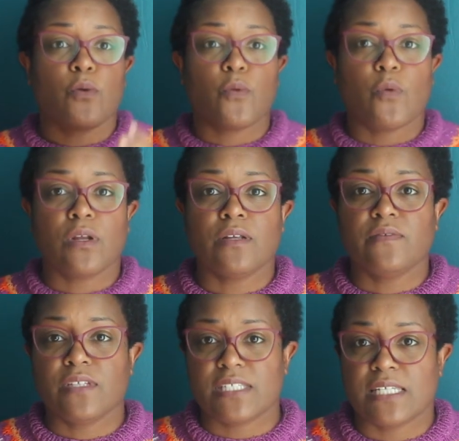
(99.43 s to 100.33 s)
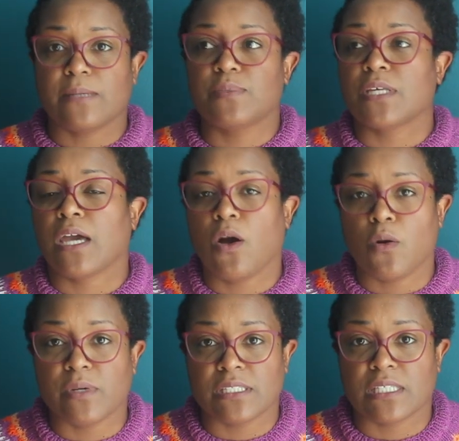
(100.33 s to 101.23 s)
one of the tips I
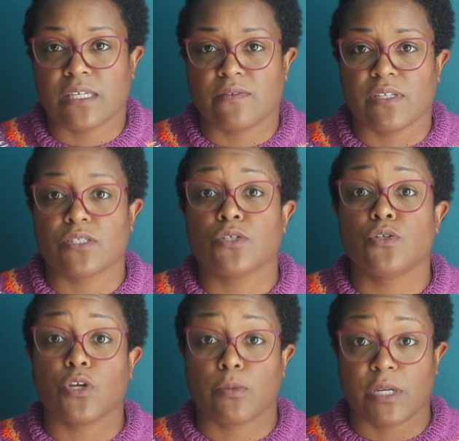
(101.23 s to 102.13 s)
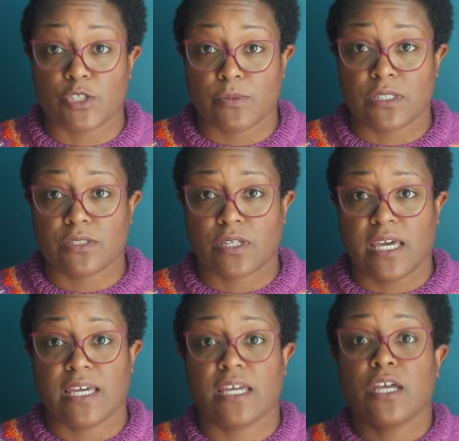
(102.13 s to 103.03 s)
always give is know your measurements,
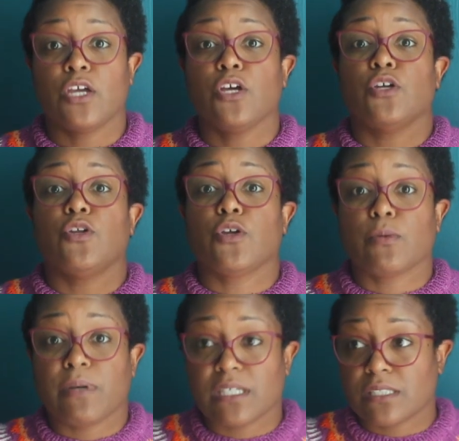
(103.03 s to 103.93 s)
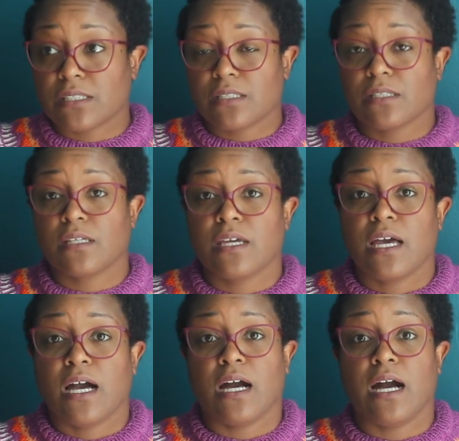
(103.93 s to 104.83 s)
okay? Know your bust.
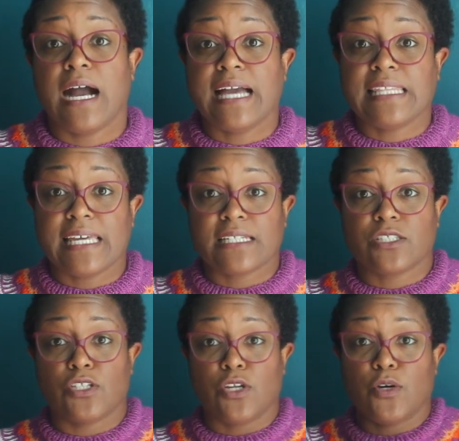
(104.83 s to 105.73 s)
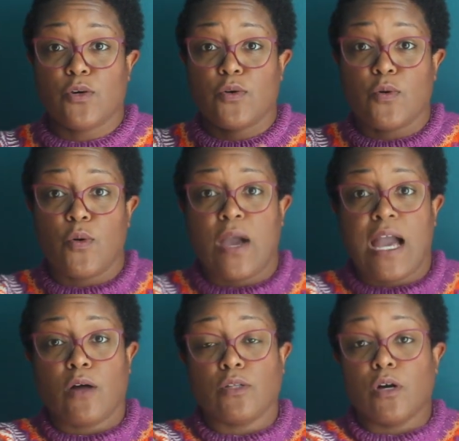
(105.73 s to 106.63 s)
I like to know
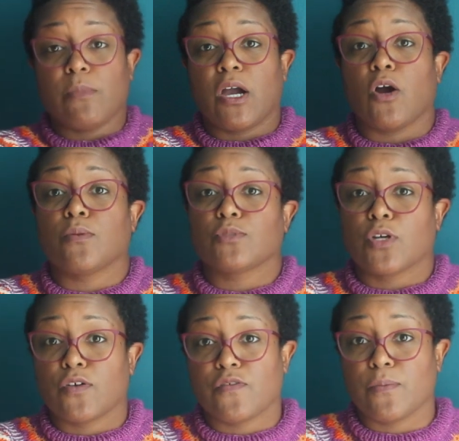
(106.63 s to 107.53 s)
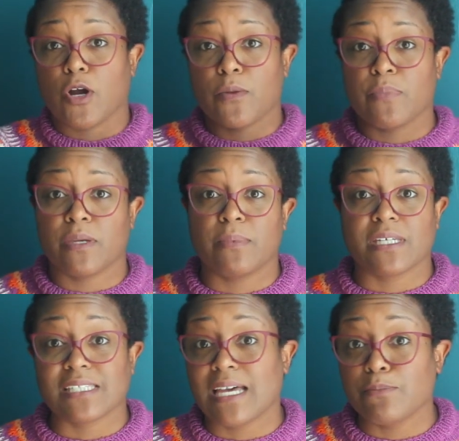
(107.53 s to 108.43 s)
how long my arms are from the armpit
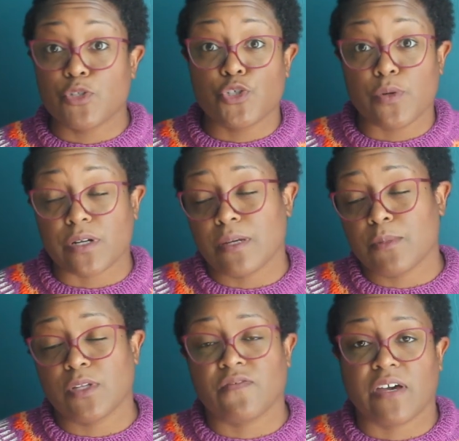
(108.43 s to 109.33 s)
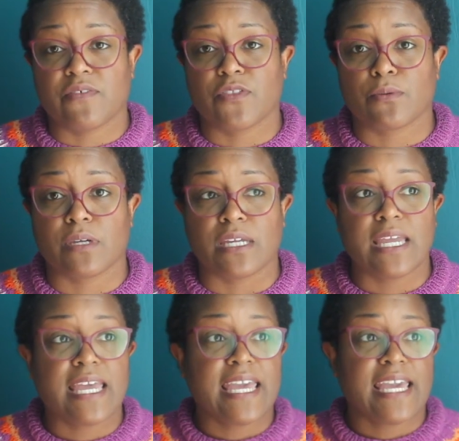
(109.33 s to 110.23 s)
because I'm short. I'm only 5'3",
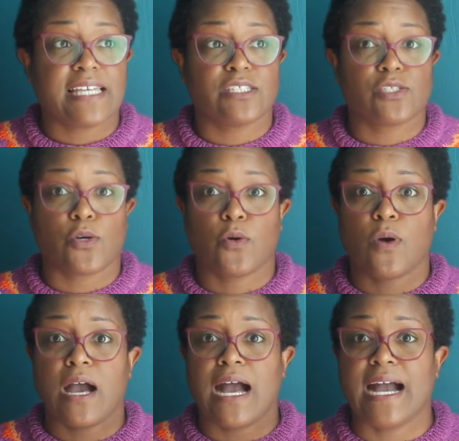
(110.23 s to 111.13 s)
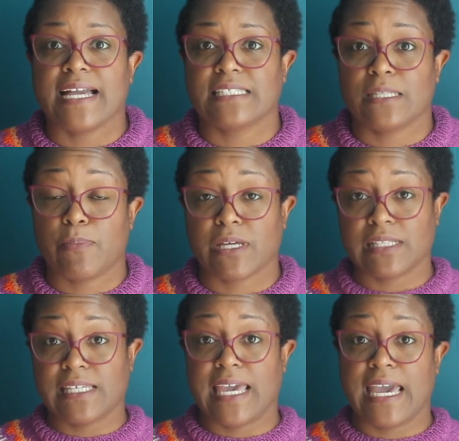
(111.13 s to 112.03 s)
and so I
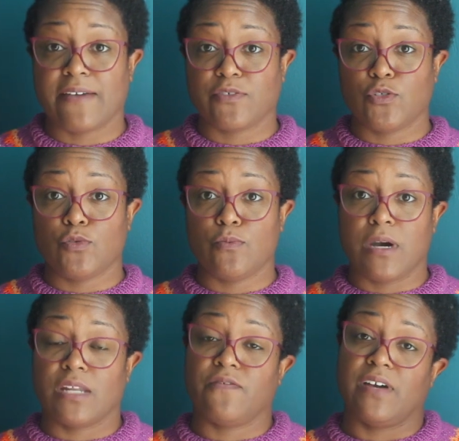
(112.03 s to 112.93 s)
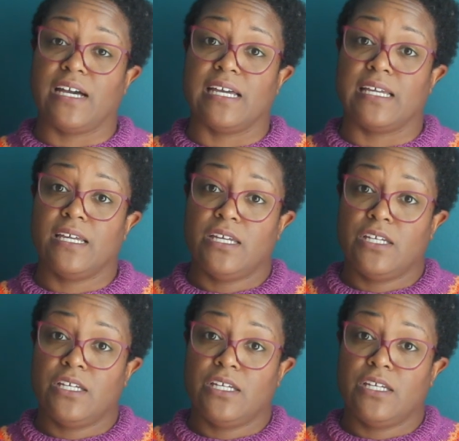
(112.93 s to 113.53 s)
typically have to modify